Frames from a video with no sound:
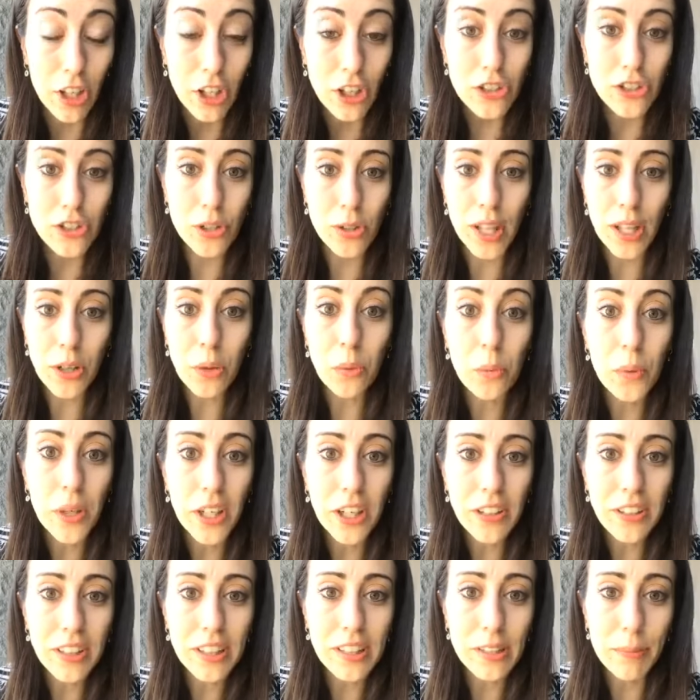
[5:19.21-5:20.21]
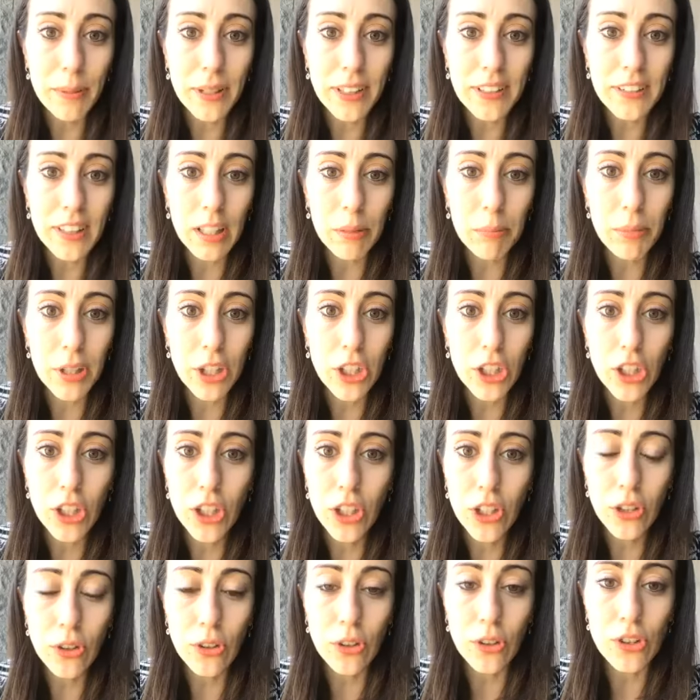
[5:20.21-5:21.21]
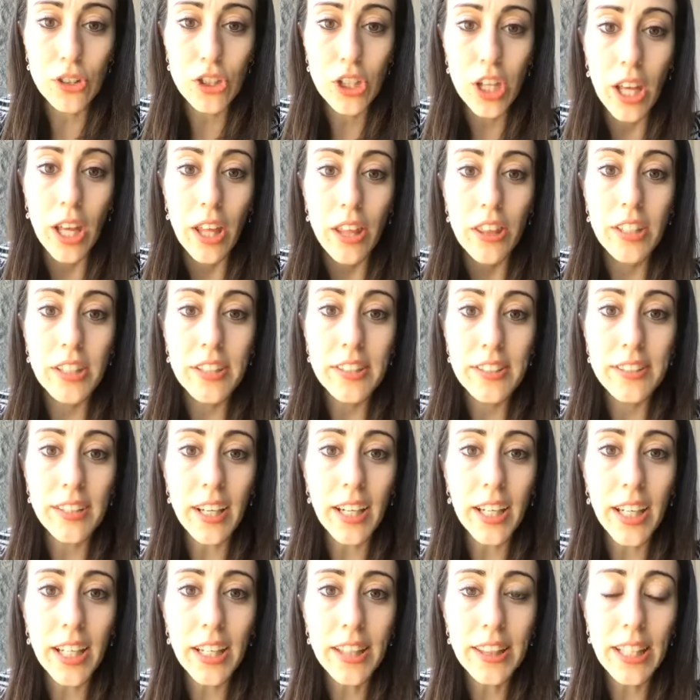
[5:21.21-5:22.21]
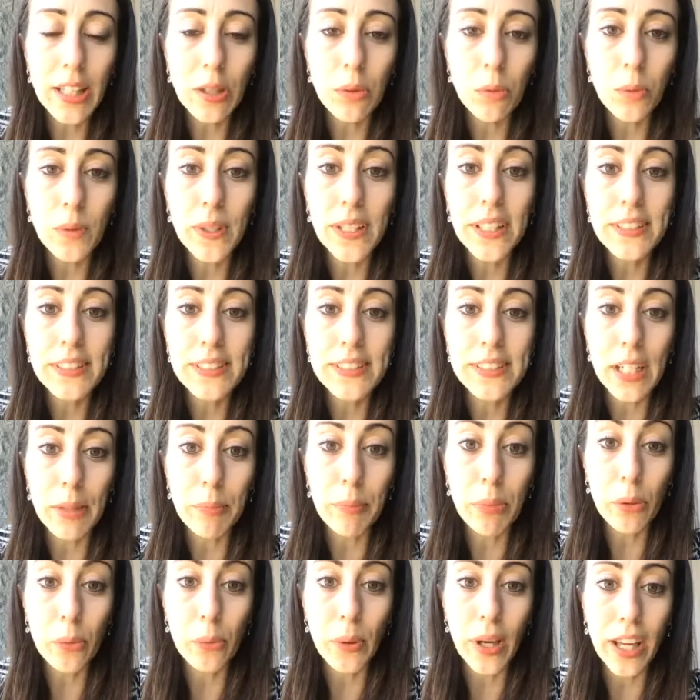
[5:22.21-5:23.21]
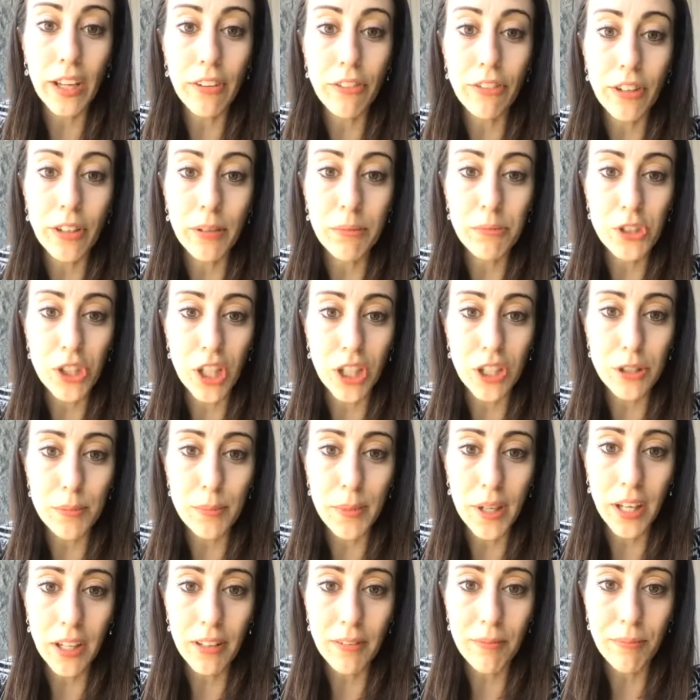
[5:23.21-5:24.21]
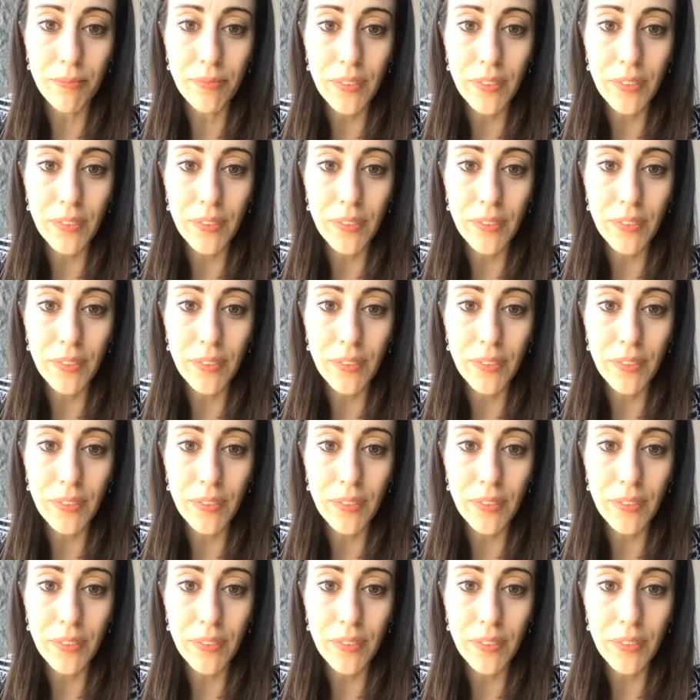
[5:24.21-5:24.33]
So that awareness piece can be huge. The second that we step away from judgment,